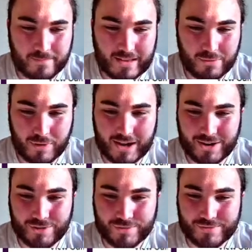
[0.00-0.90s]

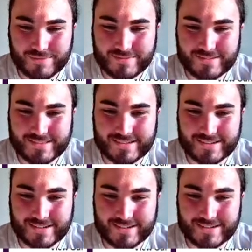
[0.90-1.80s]
wow,
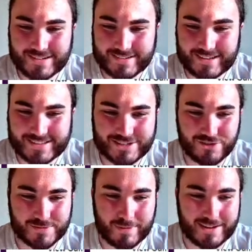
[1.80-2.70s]
this
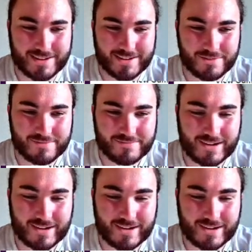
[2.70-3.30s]
looks better now.